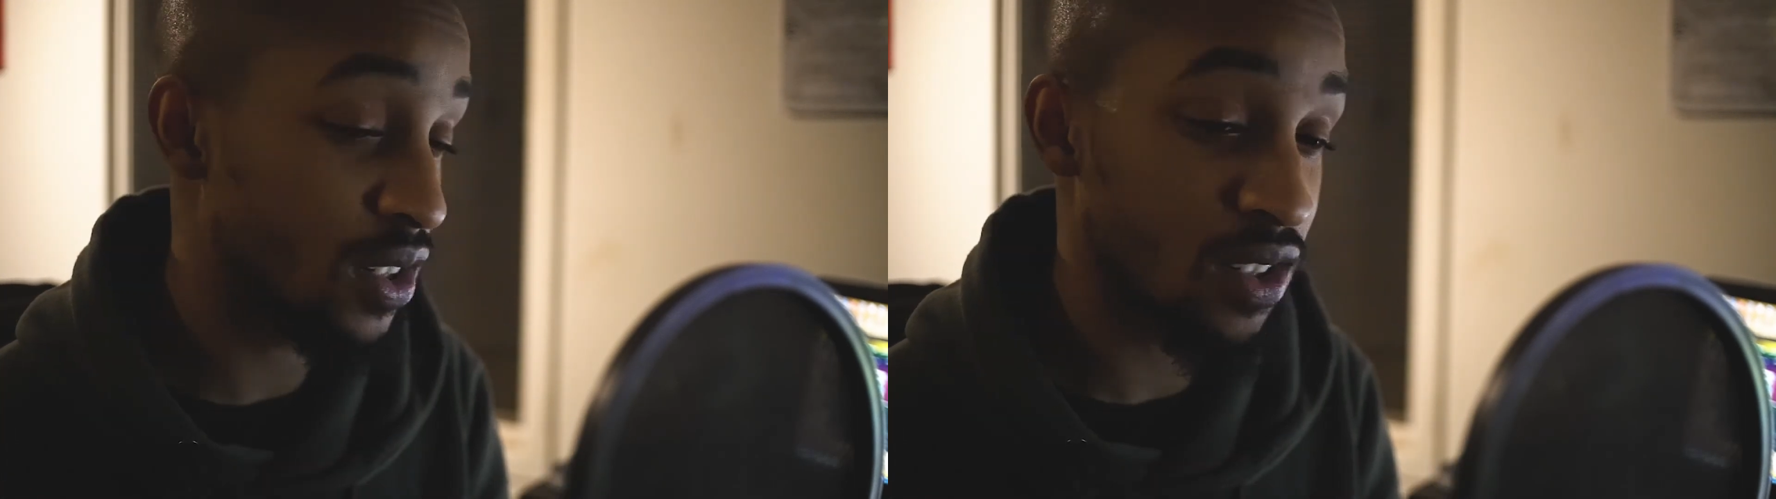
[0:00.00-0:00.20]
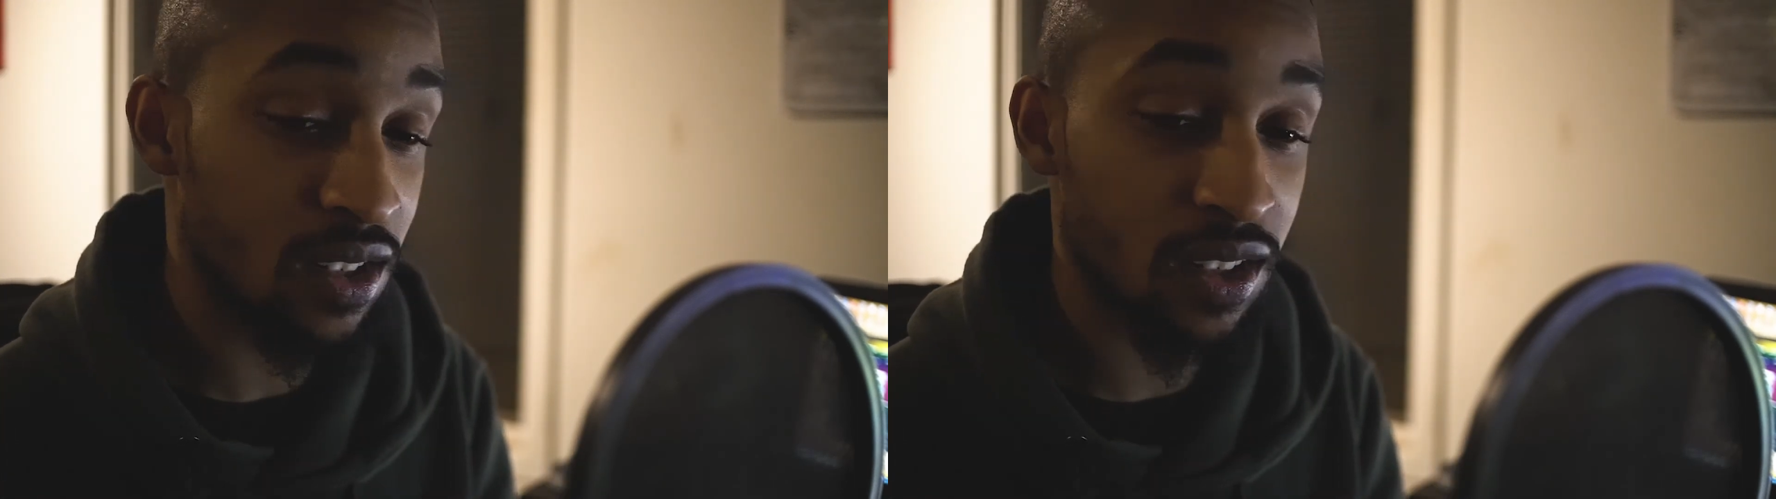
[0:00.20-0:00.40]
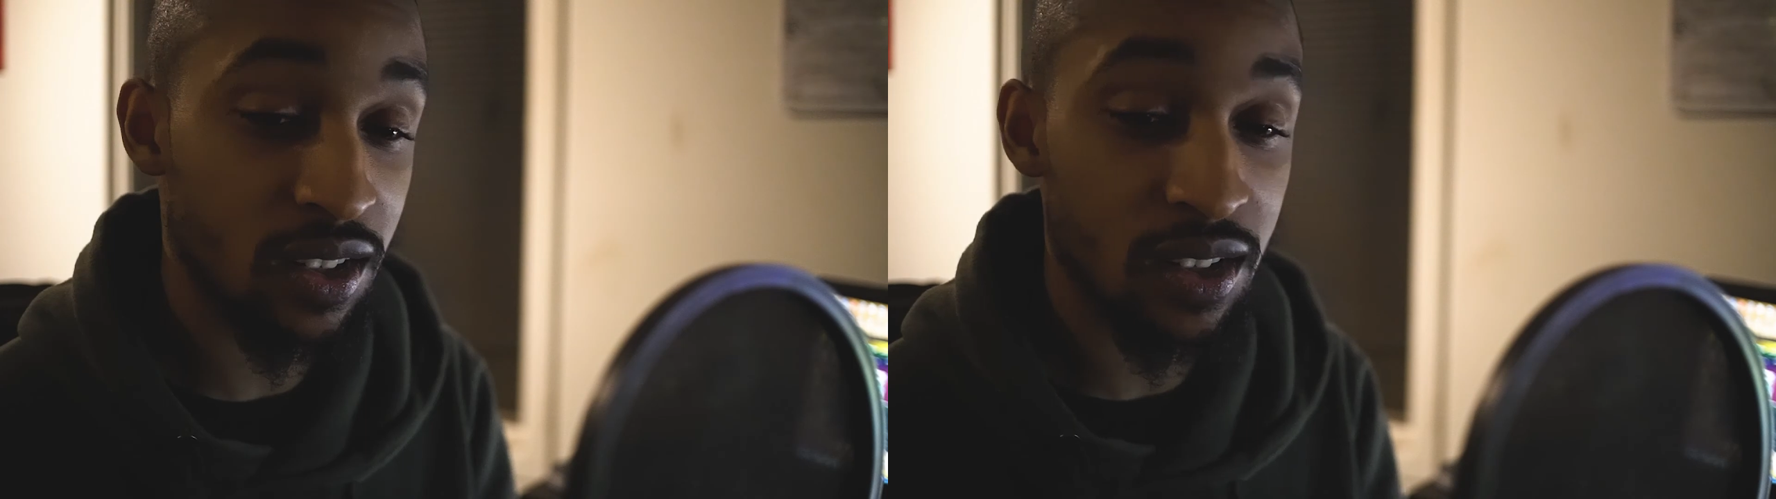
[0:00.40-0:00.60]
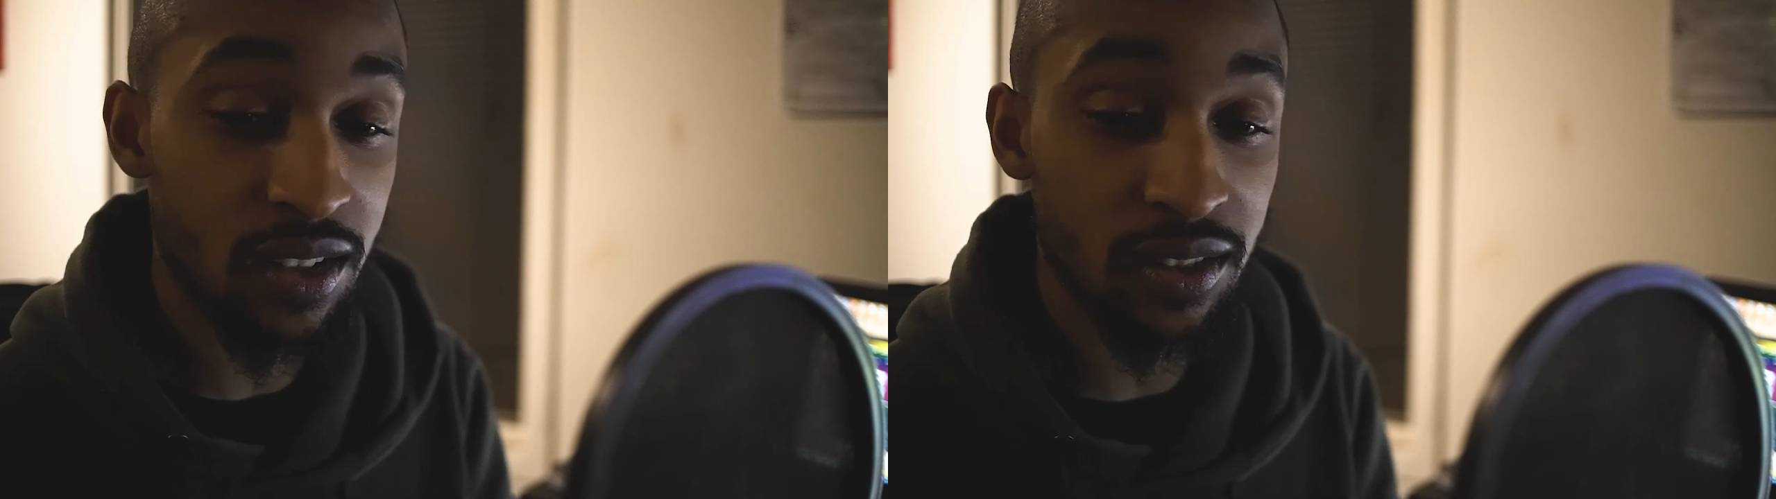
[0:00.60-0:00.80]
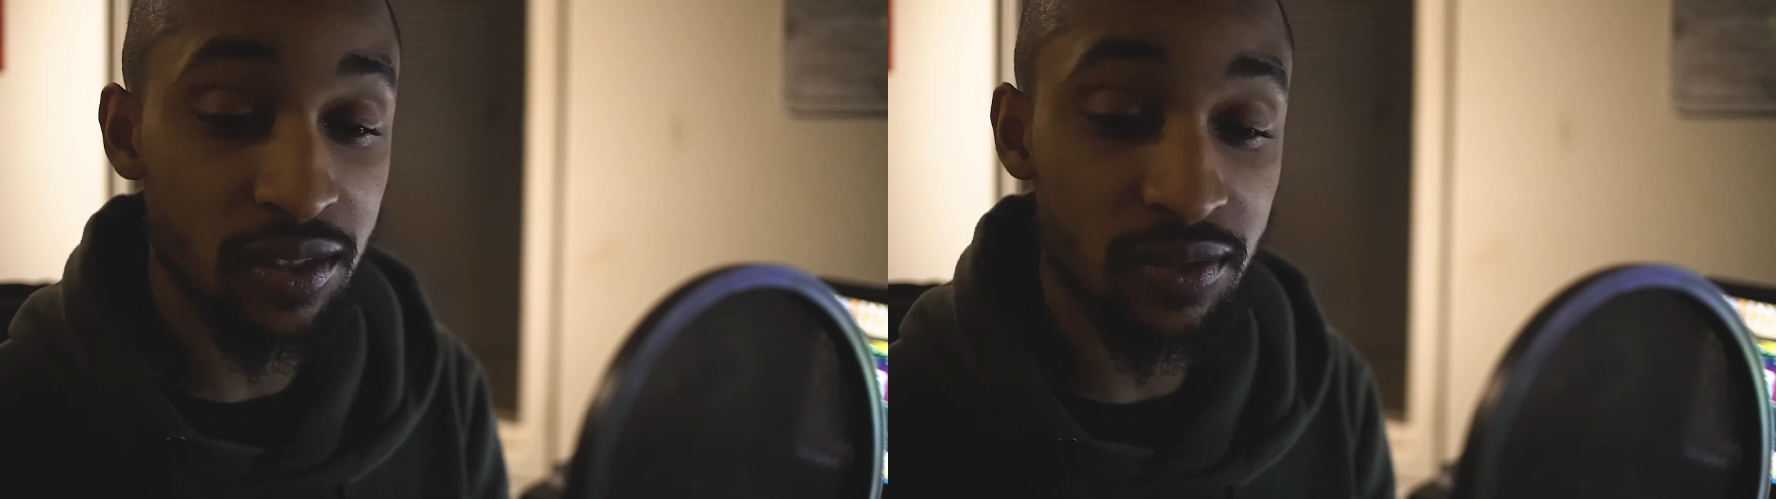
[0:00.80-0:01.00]

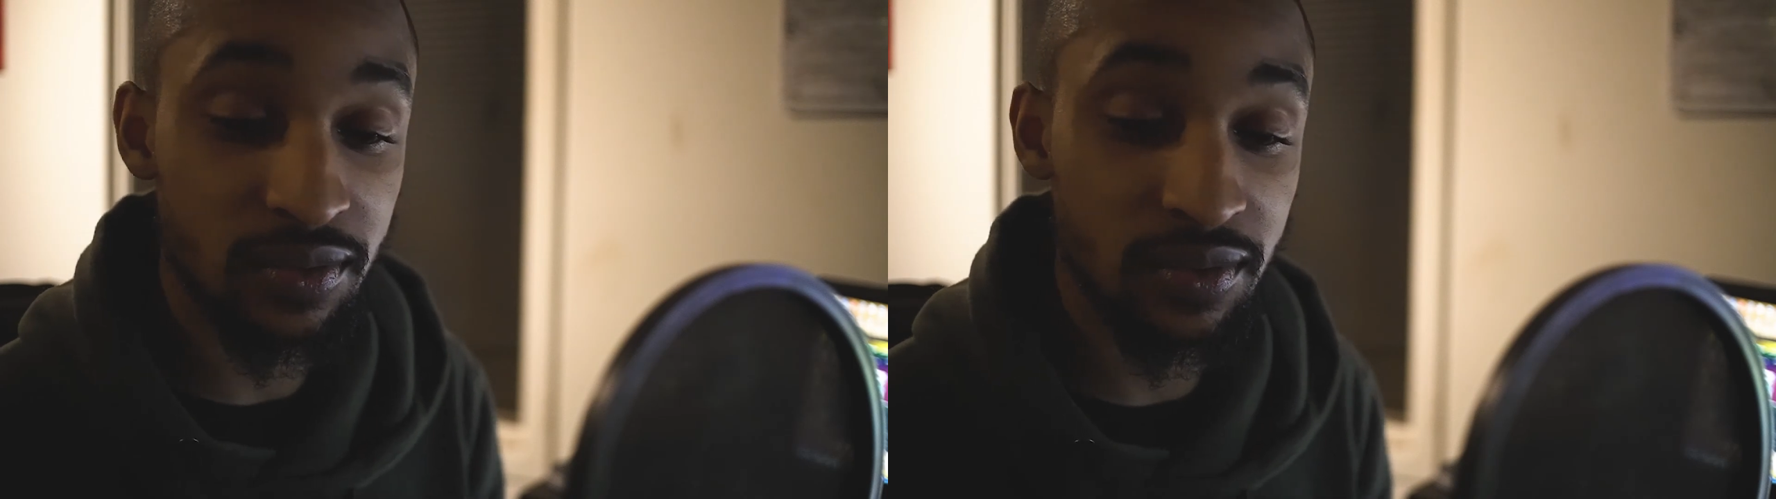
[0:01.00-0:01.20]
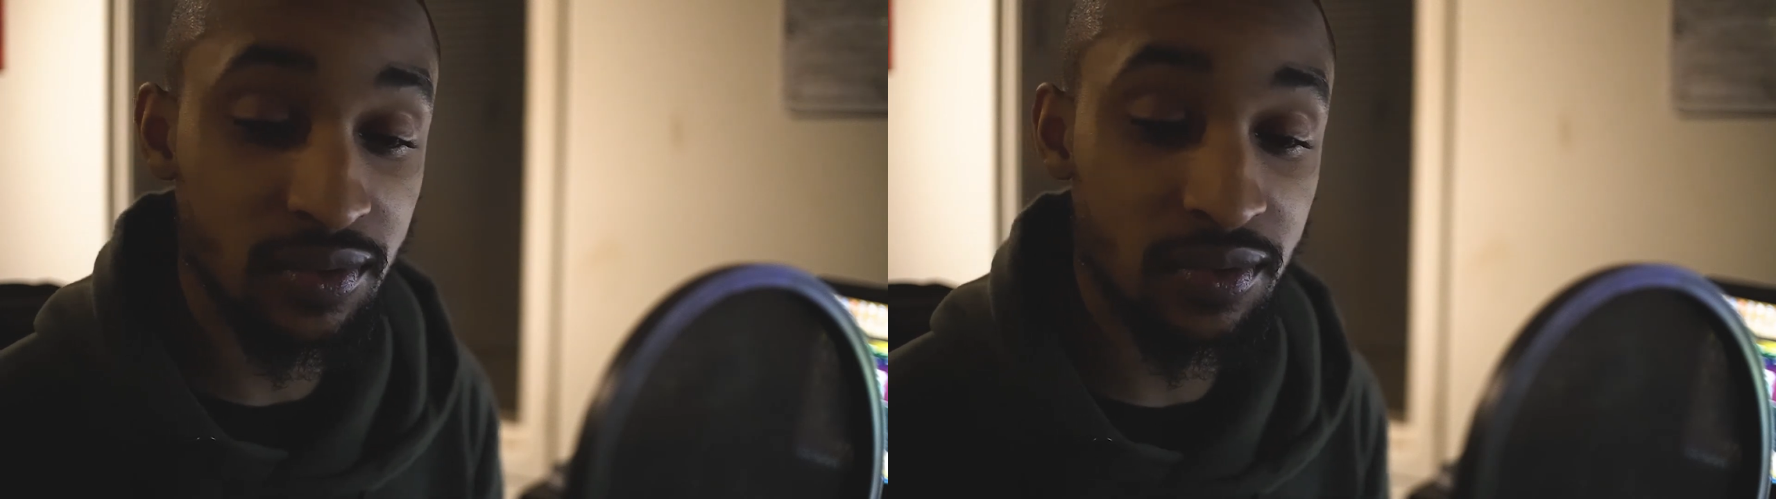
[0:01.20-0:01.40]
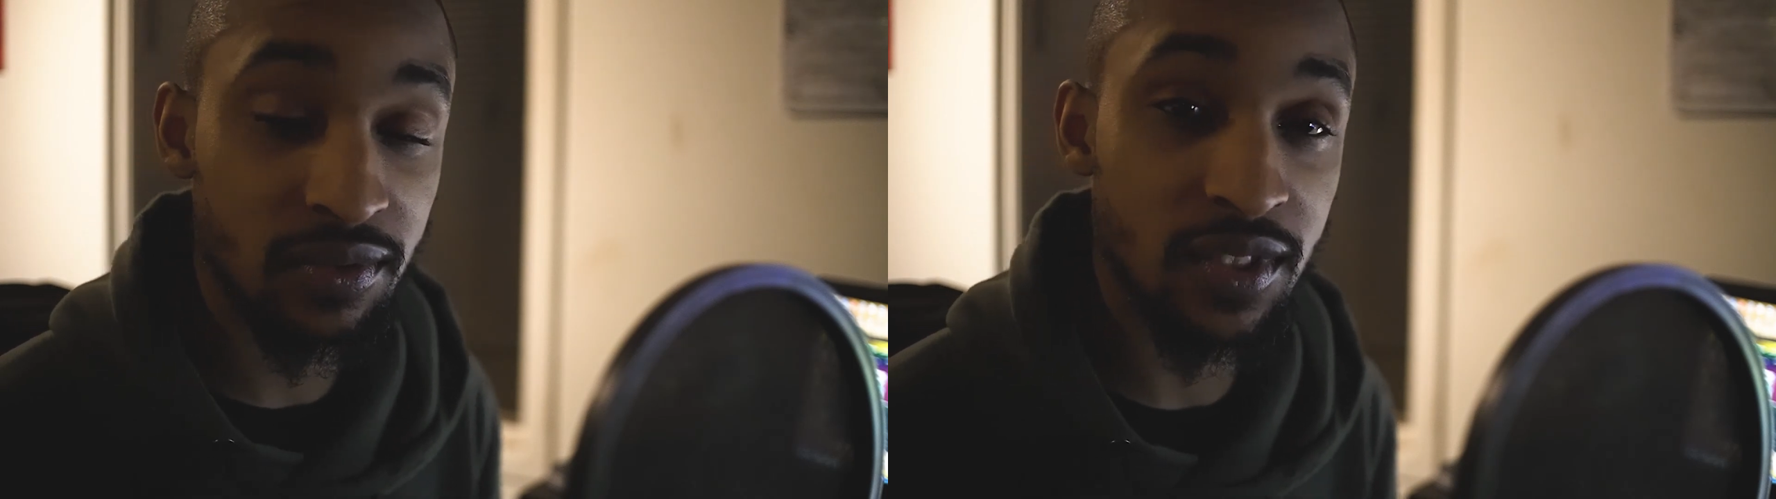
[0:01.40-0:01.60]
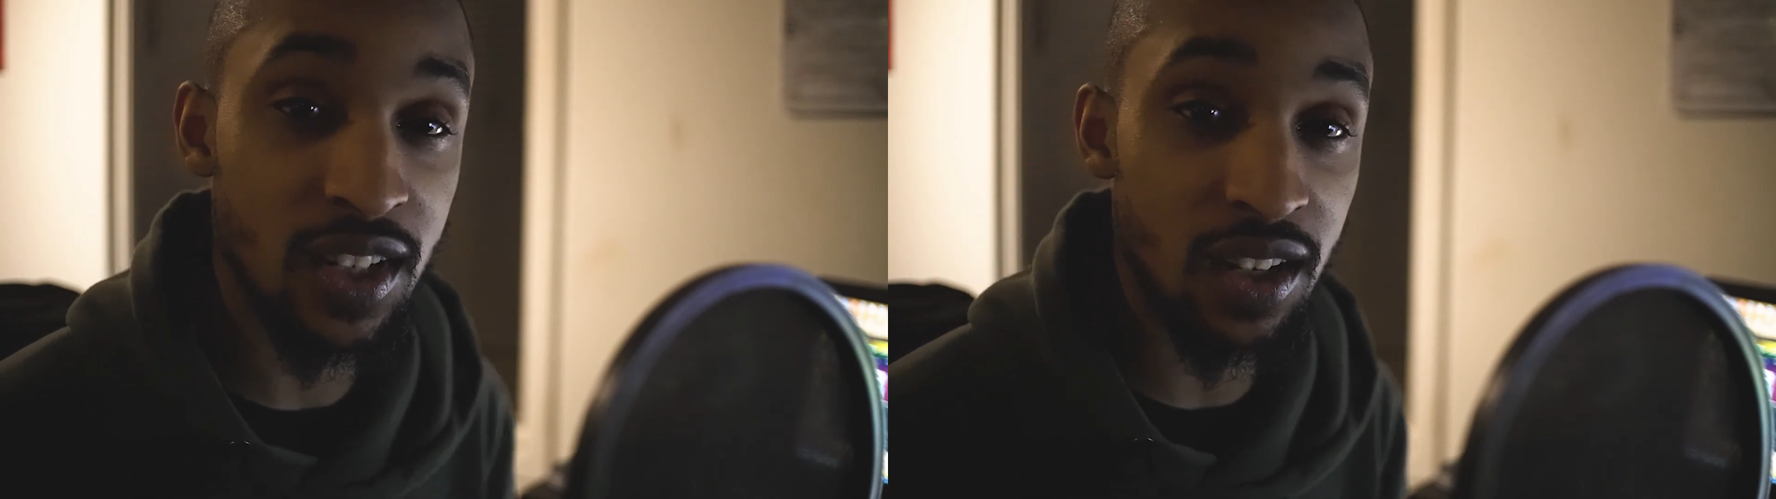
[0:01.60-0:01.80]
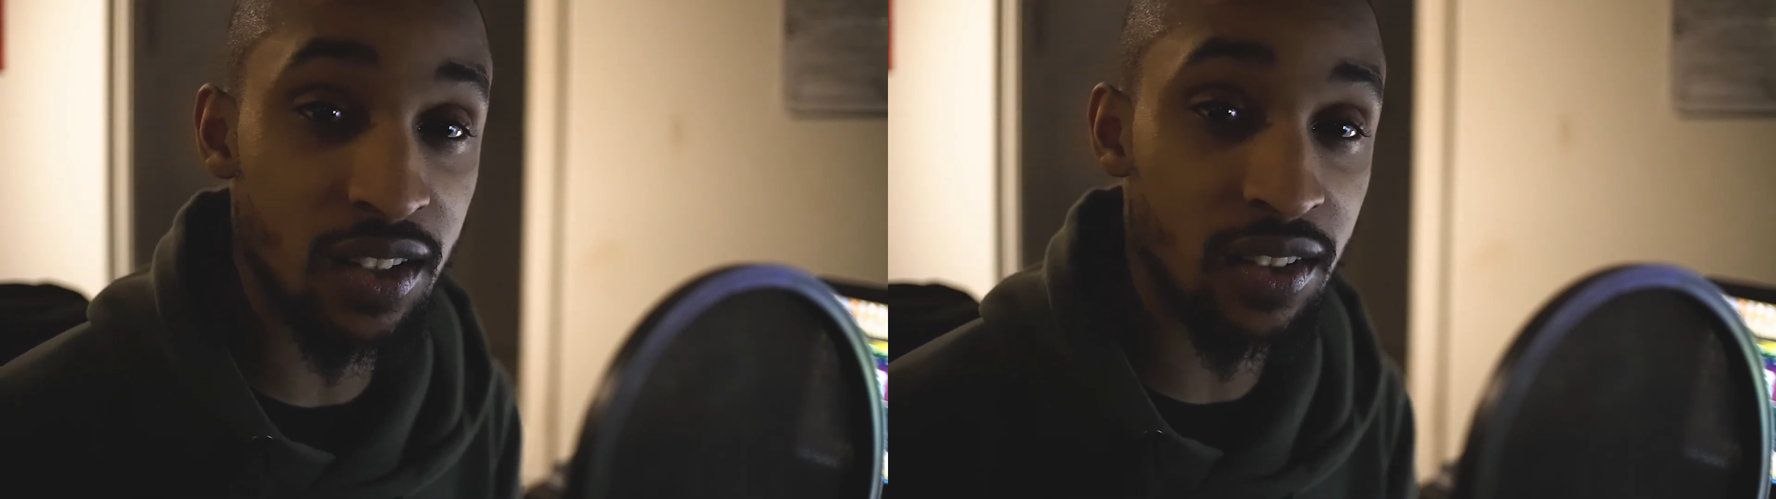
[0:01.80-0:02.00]
good
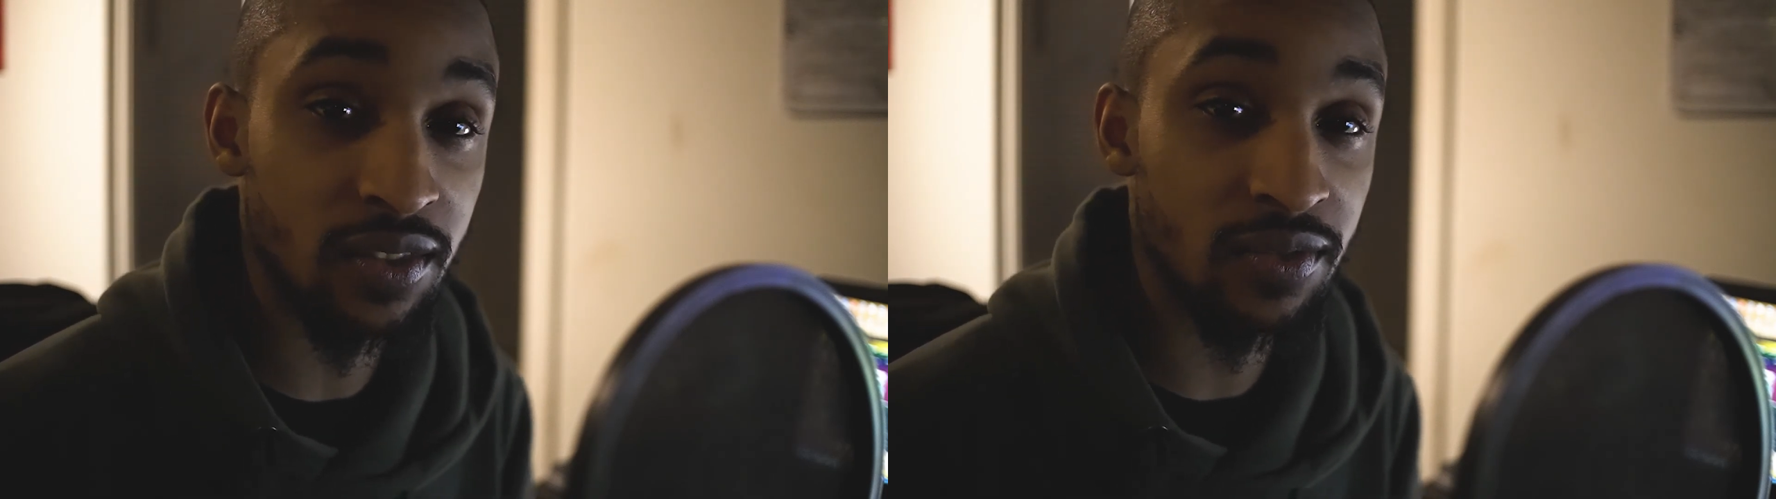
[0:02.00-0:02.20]
day.